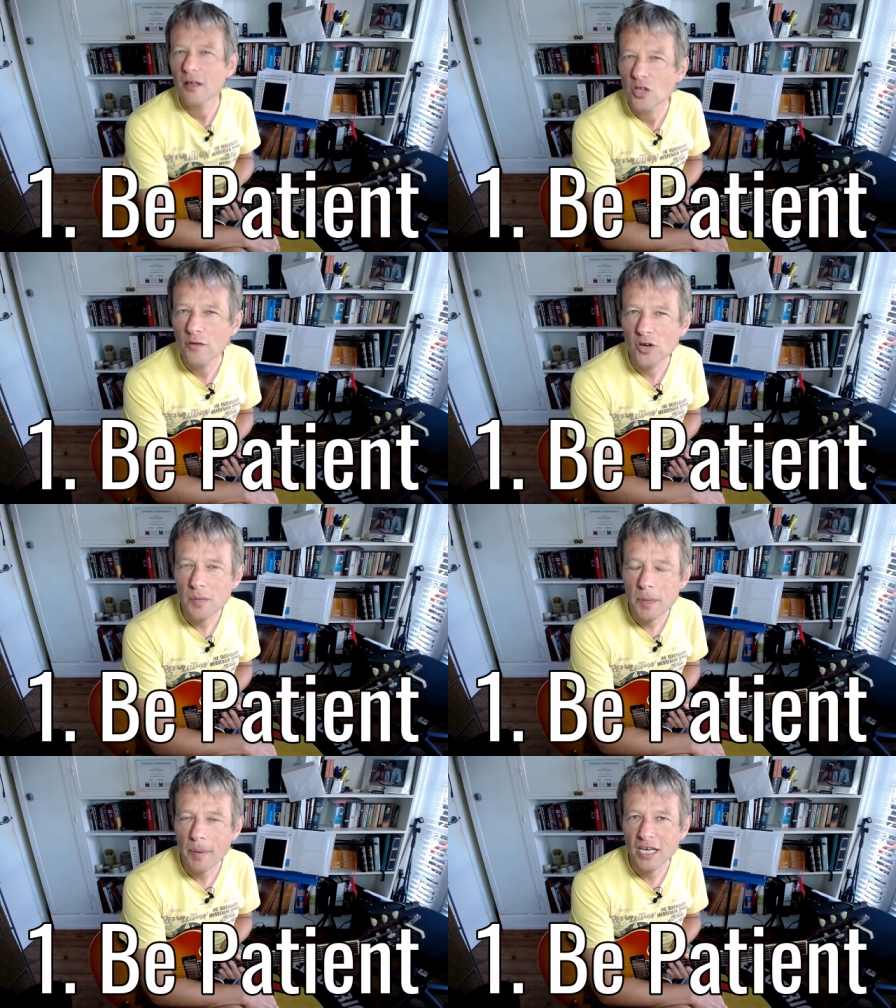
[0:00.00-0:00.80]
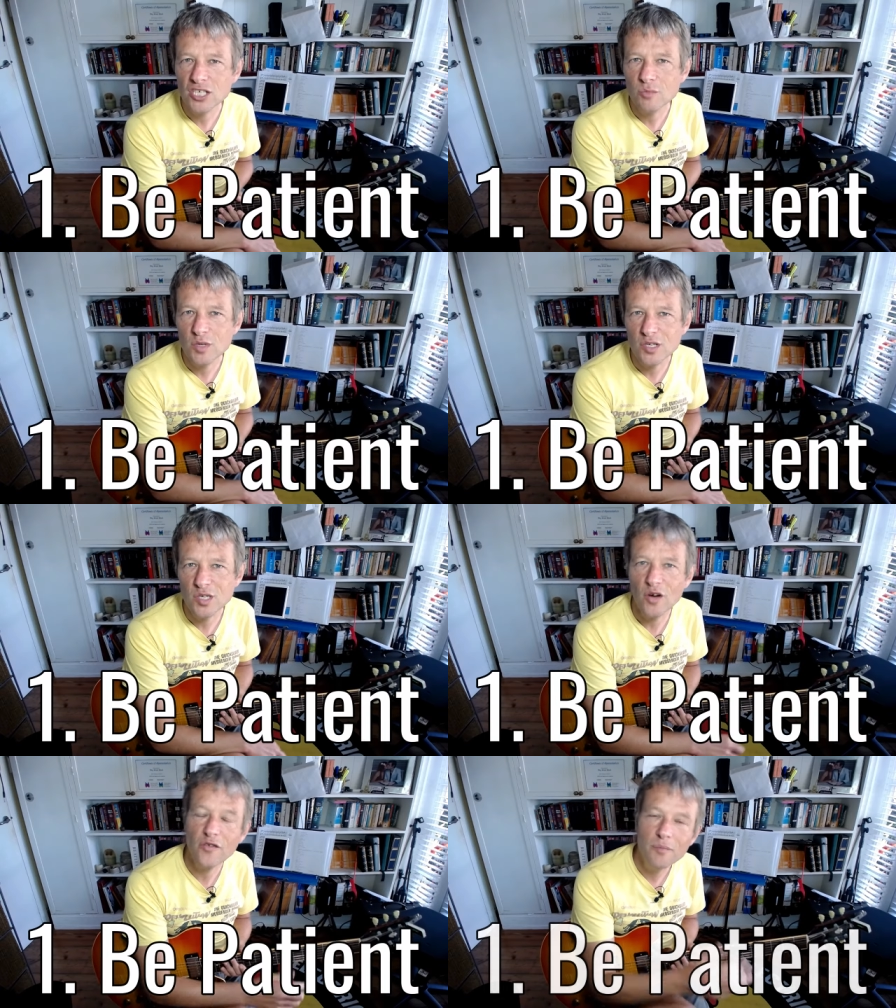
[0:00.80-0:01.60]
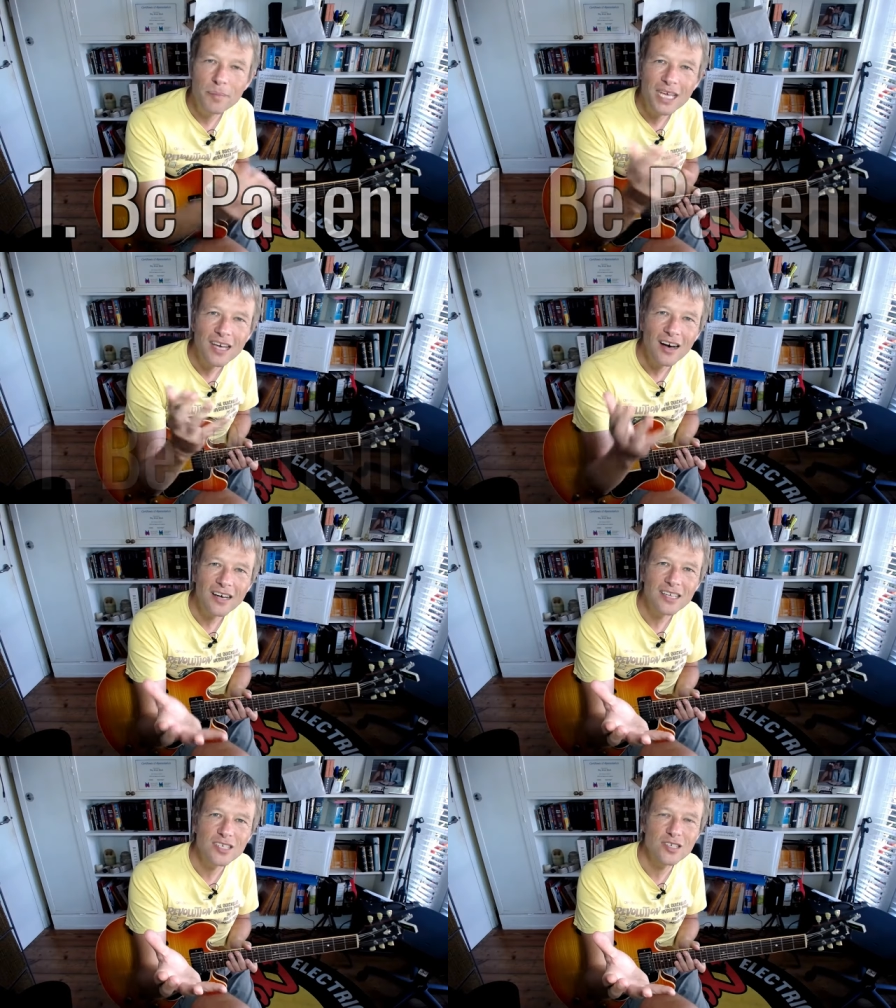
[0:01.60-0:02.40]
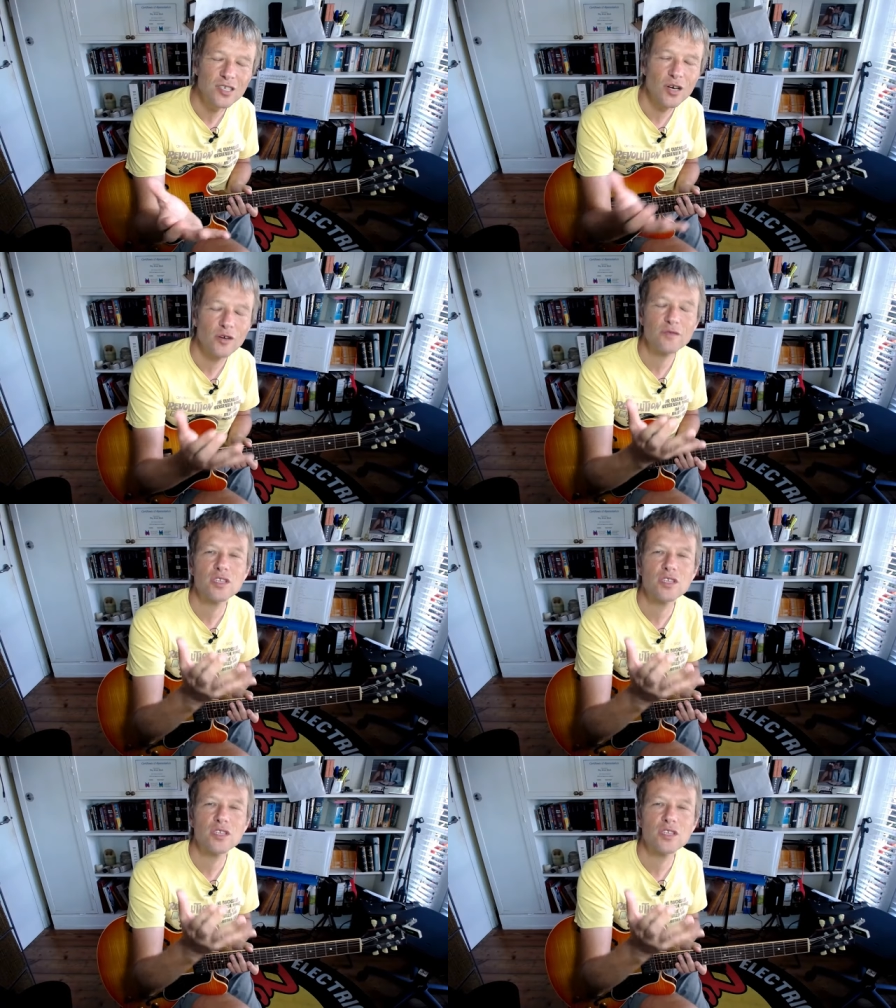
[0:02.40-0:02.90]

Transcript: You've got to be patient with yourself. Be kind to yourself.